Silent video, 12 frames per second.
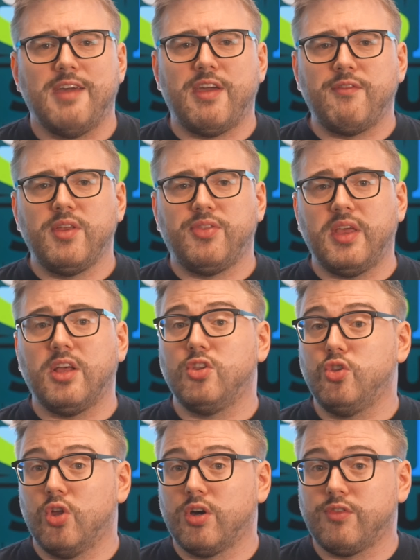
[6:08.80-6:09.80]
If
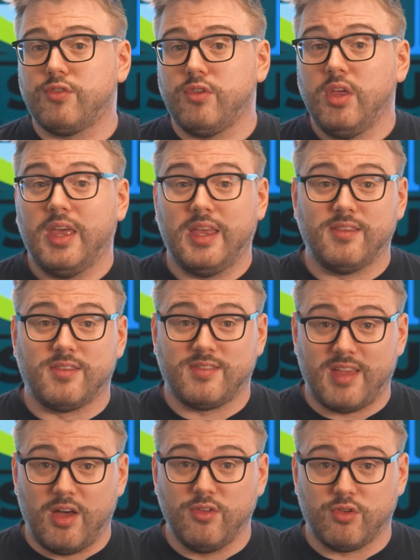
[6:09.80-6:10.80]
everything looks and
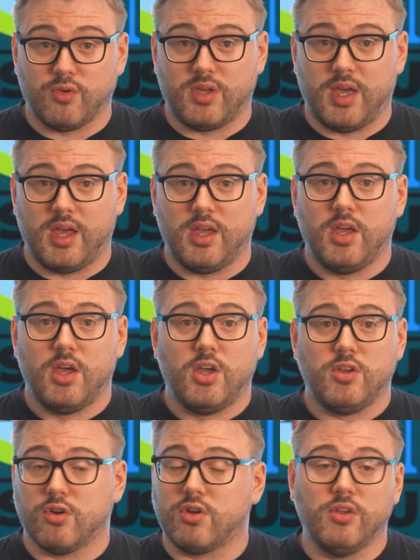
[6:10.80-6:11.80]
sounds okay,
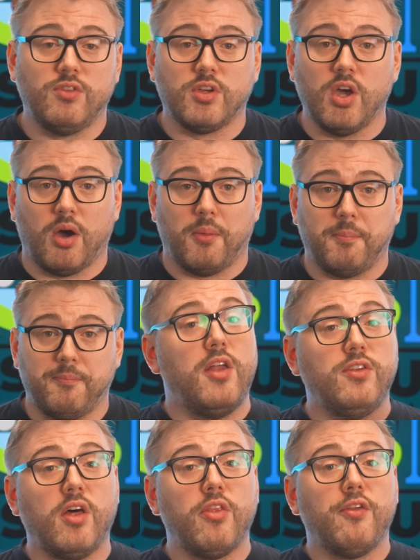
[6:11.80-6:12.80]
you're good to go.
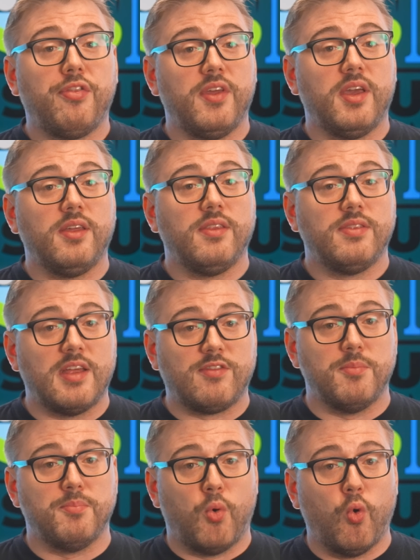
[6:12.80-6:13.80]
Another thing that's
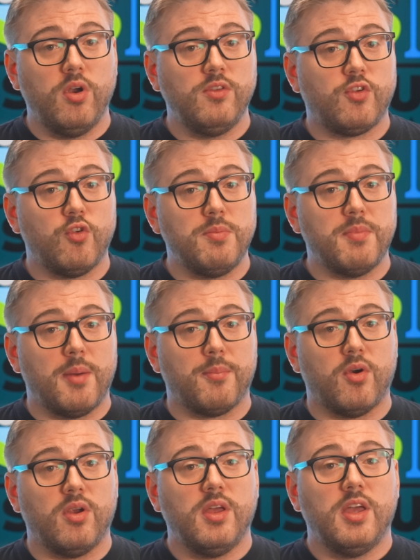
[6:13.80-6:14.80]
important to
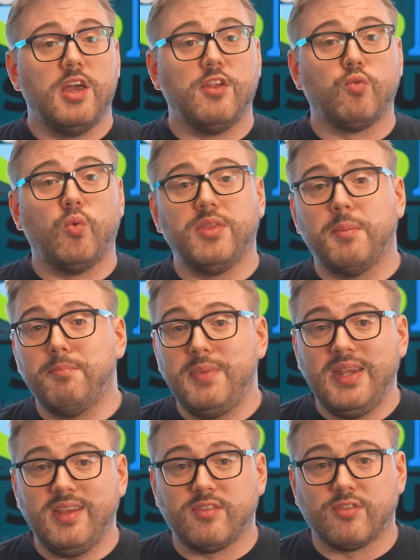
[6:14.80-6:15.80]
remember is when the meeting